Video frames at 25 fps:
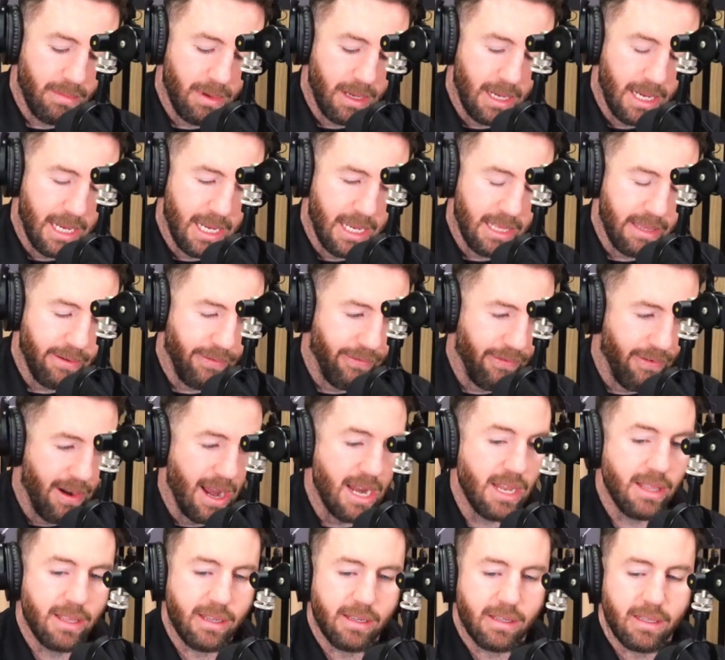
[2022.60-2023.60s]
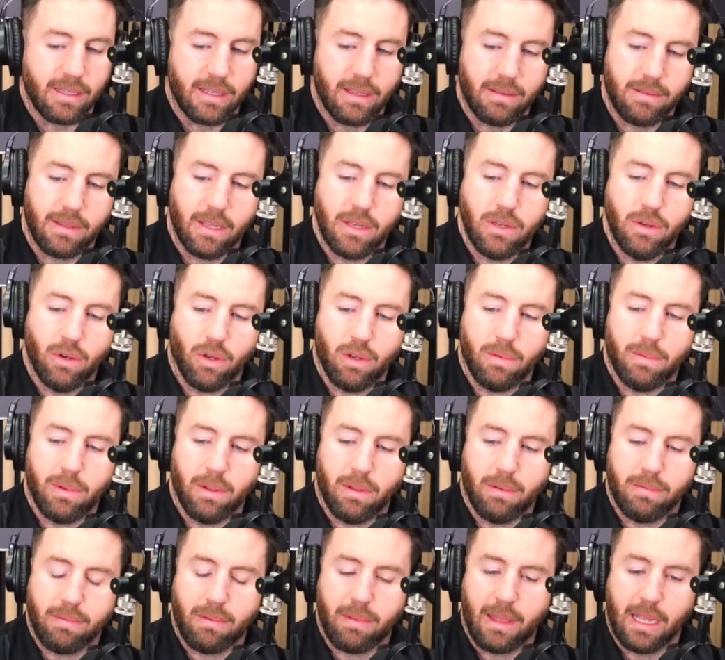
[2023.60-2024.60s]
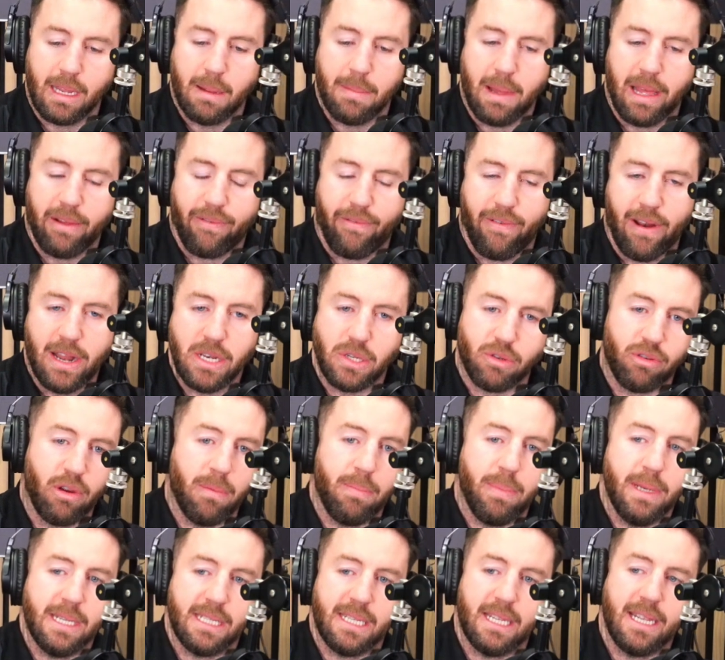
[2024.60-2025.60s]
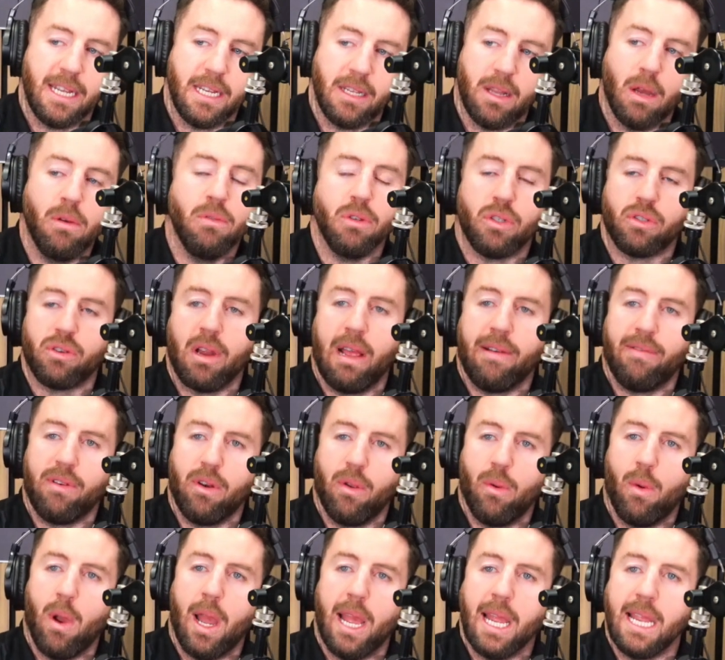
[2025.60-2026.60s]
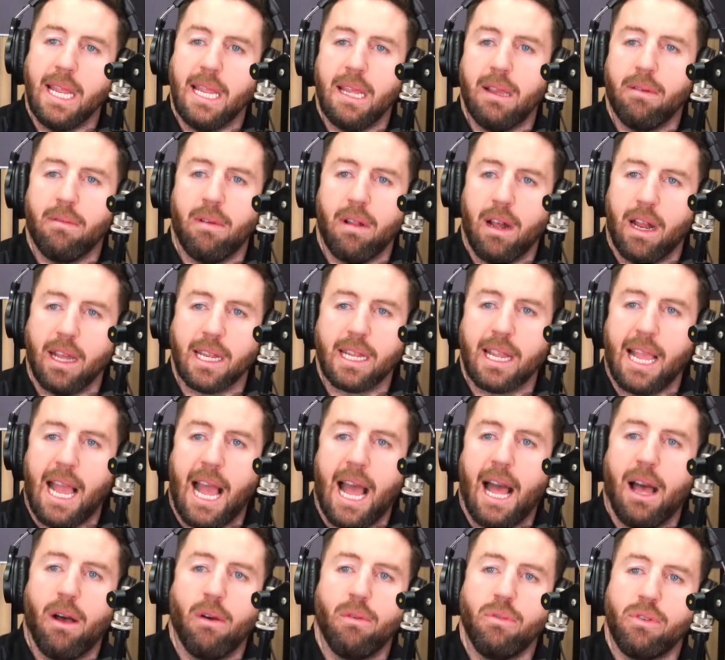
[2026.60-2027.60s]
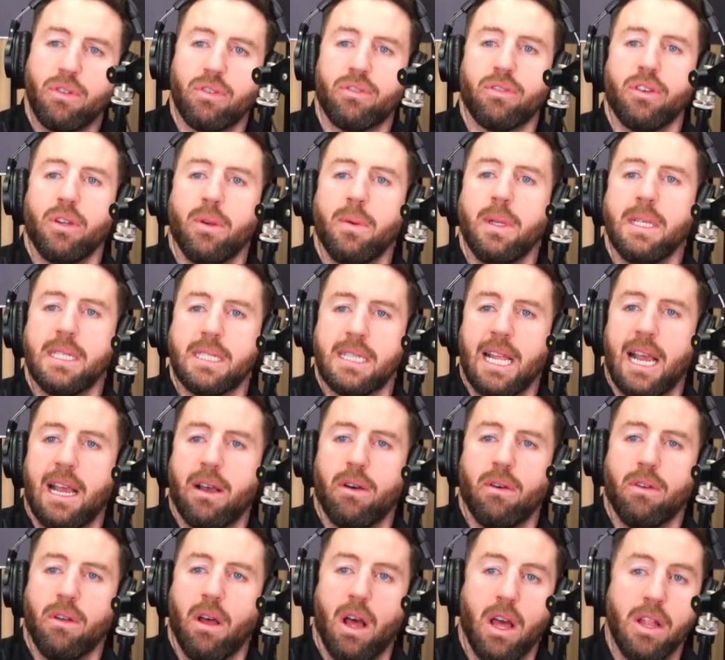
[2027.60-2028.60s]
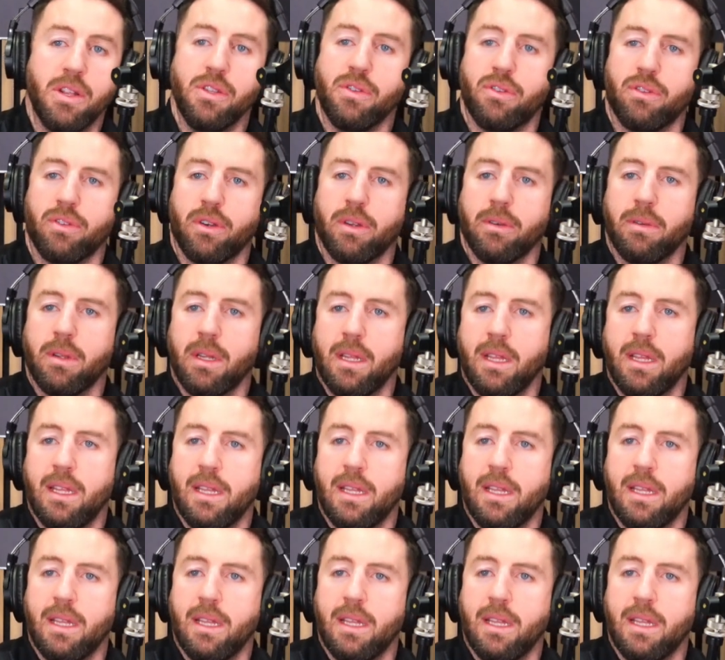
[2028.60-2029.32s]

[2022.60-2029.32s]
the normal thing about French rugby is that they don't travel away. Like, how true is that or untrue?